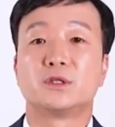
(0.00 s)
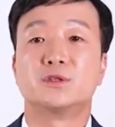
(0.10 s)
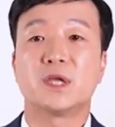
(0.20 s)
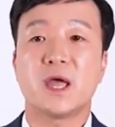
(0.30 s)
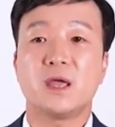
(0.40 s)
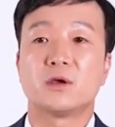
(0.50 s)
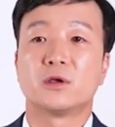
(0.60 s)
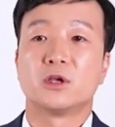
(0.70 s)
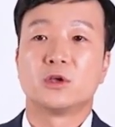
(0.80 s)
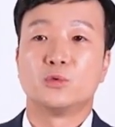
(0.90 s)

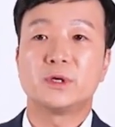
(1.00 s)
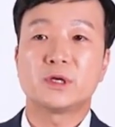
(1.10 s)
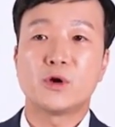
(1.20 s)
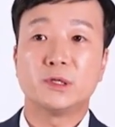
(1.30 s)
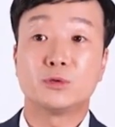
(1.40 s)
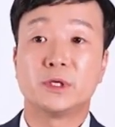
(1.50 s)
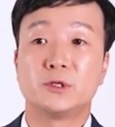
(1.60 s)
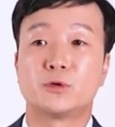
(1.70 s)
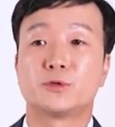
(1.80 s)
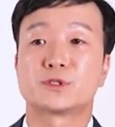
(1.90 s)
Today, we're going to
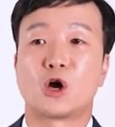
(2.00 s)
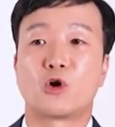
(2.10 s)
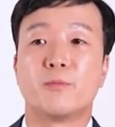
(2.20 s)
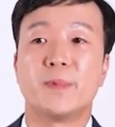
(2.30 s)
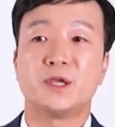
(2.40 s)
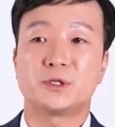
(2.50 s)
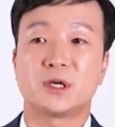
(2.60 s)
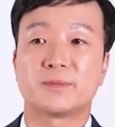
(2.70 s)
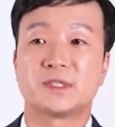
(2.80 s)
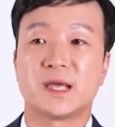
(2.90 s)
introduce our major
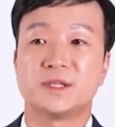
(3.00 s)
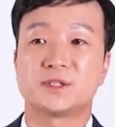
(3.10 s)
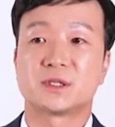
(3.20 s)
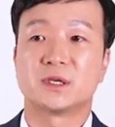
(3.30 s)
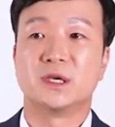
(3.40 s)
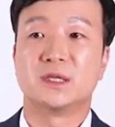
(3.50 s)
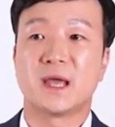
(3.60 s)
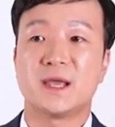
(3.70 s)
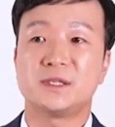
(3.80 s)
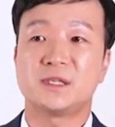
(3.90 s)
updates
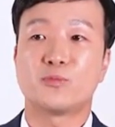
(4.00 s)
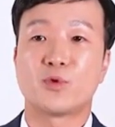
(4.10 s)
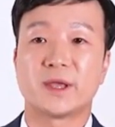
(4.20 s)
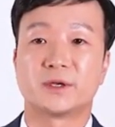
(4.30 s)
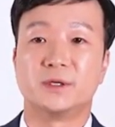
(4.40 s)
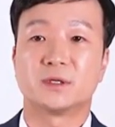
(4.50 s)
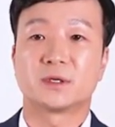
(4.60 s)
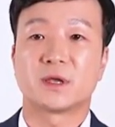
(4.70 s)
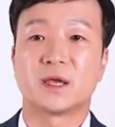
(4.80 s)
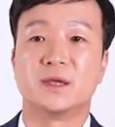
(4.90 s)
in AC breaker
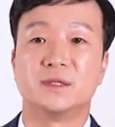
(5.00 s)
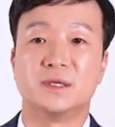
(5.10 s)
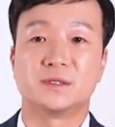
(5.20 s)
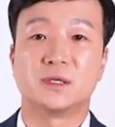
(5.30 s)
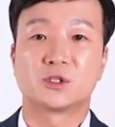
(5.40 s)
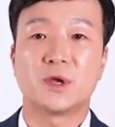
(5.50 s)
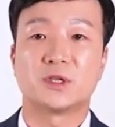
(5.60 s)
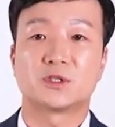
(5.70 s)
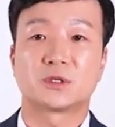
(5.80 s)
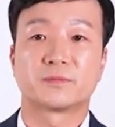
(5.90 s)
and DC
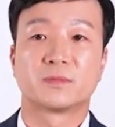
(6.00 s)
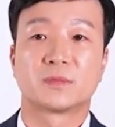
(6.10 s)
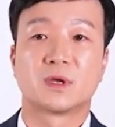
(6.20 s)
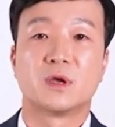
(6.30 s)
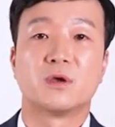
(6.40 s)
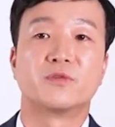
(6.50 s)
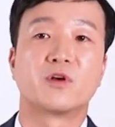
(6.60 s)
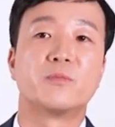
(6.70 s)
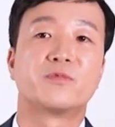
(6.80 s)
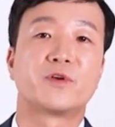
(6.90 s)
switch.
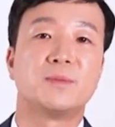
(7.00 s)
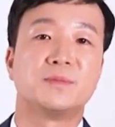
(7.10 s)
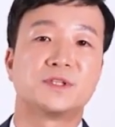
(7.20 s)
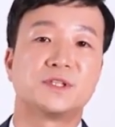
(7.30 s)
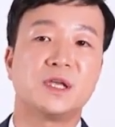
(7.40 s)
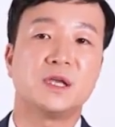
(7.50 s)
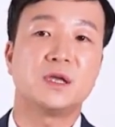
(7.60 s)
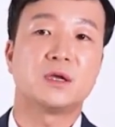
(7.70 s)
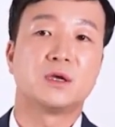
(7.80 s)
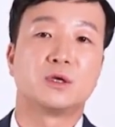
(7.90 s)
From frame
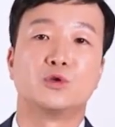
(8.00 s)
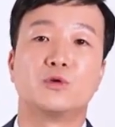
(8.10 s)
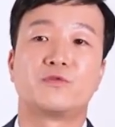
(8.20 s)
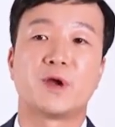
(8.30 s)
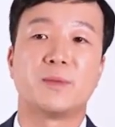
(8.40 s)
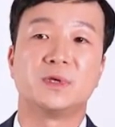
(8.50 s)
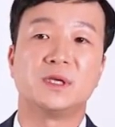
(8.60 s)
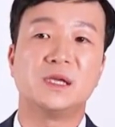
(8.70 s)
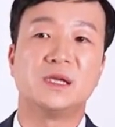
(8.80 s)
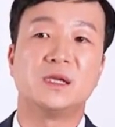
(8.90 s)
C to frame
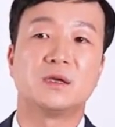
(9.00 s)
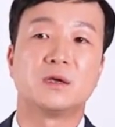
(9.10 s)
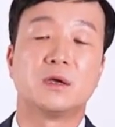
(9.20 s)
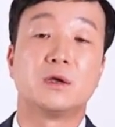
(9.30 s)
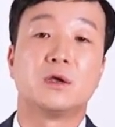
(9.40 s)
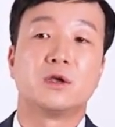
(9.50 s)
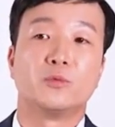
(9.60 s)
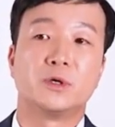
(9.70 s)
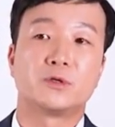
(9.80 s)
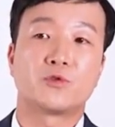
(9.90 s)
E,
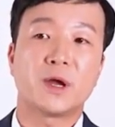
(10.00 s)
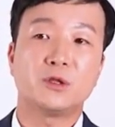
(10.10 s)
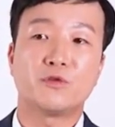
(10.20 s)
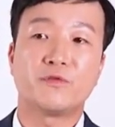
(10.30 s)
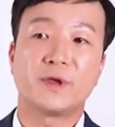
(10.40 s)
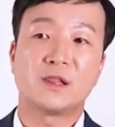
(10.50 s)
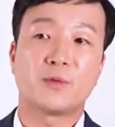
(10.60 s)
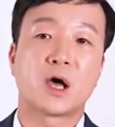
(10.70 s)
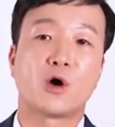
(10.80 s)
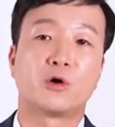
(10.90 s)
we're trying to fill
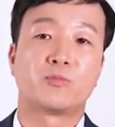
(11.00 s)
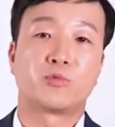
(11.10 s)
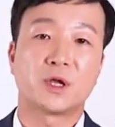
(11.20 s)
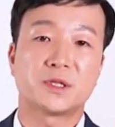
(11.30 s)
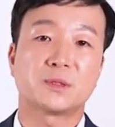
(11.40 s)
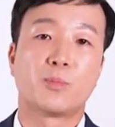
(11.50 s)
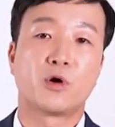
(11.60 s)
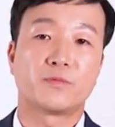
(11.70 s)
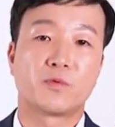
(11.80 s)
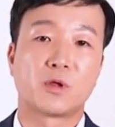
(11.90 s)
up our product
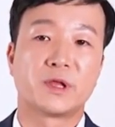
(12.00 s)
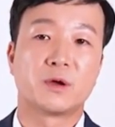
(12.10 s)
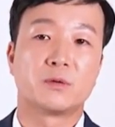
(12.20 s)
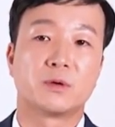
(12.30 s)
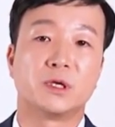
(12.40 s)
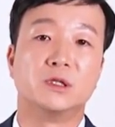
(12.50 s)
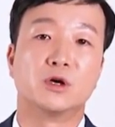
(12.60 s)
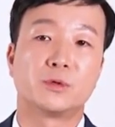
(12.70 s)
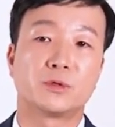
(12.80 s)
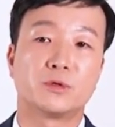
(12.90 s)
portfolio in
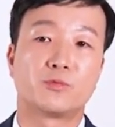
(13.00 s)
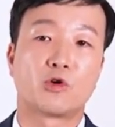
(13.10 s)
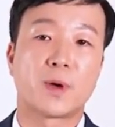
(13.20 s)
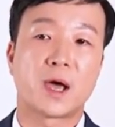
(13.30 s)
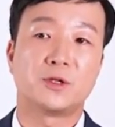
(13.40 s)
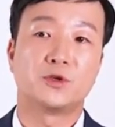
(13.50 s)
order to provide